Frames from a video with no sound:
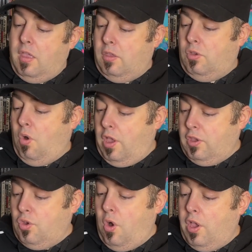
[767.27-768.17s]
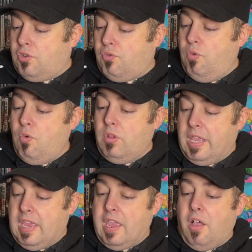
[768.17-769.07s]
your, Yours
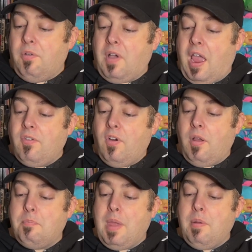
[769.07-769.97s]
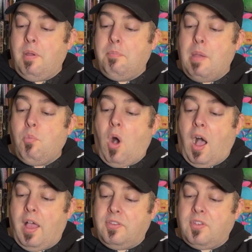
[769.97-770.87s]
Cruelly, Elvira me
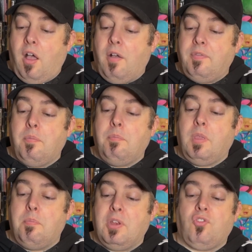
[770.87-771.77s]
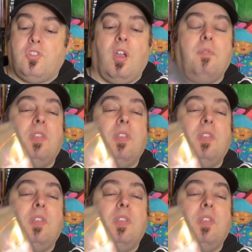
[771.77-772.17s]
Memoirs of the mistress of the